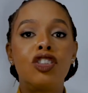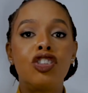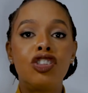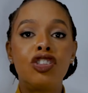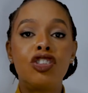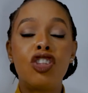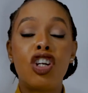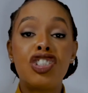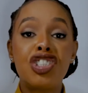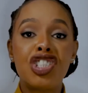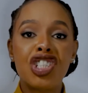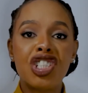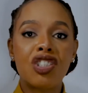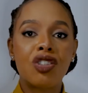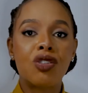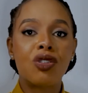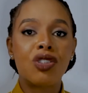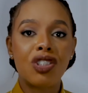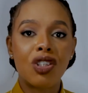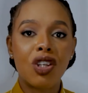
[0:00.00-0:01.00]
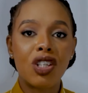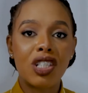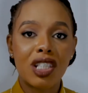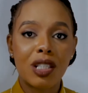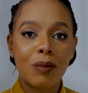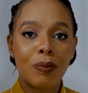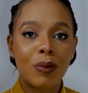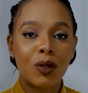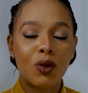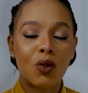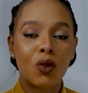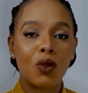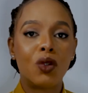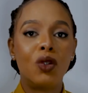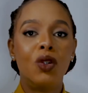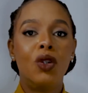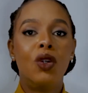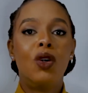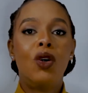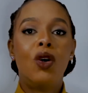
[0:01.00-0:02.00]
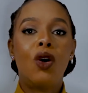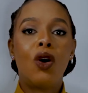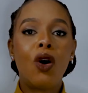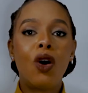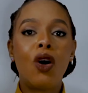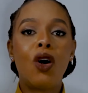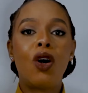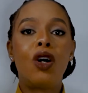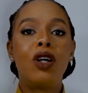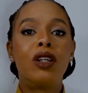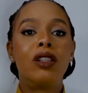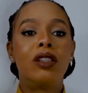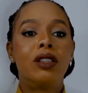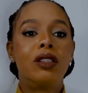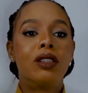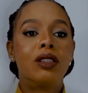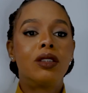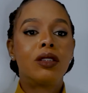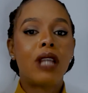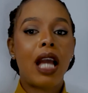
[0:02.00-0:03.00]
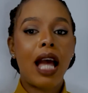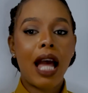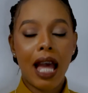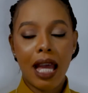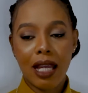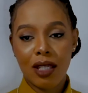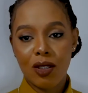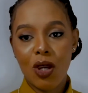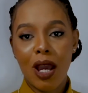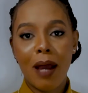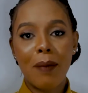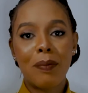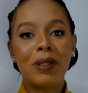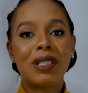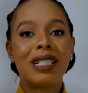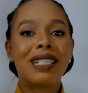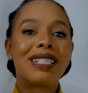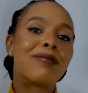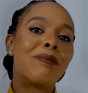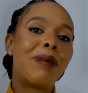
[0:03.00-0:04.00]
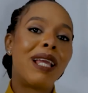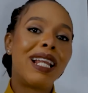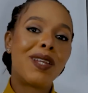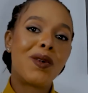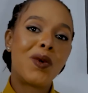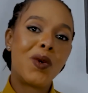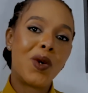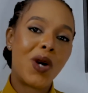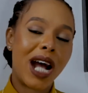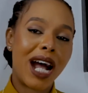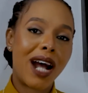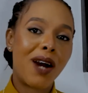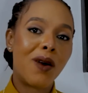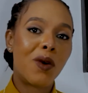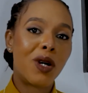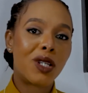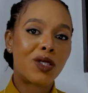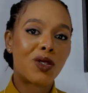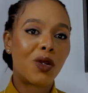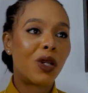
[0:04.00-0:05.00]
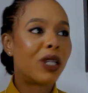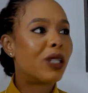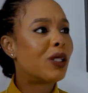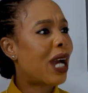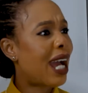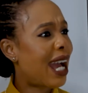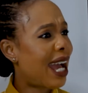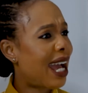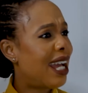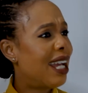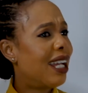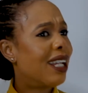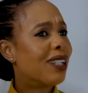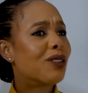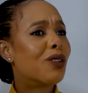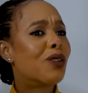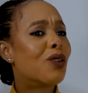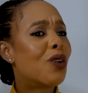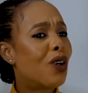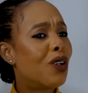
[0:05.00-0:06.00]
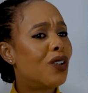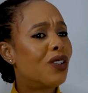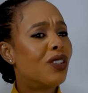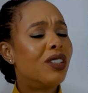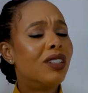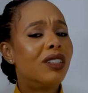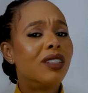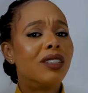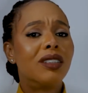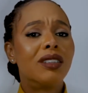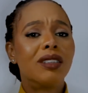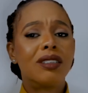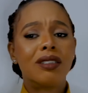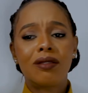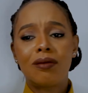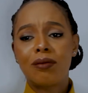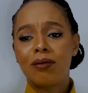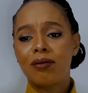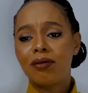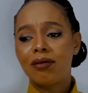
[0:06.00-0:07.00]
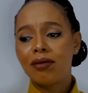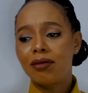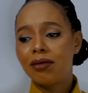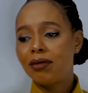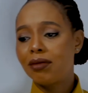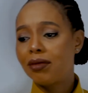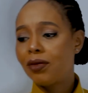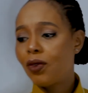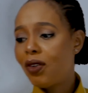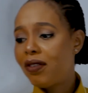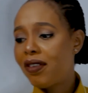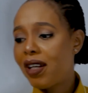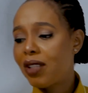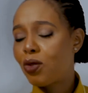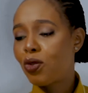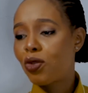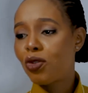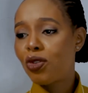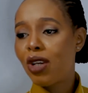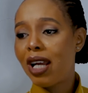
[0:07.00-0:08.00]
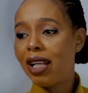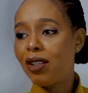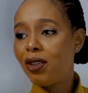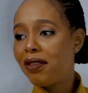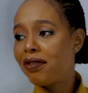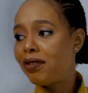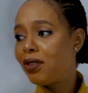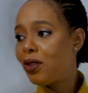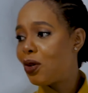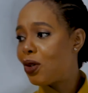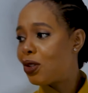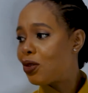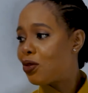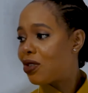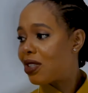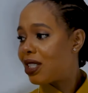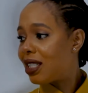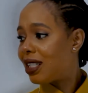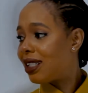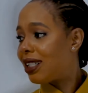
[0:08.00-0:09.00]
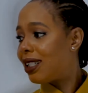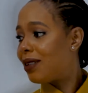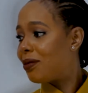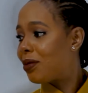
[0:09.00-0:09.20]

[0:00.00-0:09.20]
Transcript: your jeans, you did not zip it too. Or your armpit is smelling how what's going on? You know? Over to you. I don't even know what to say again.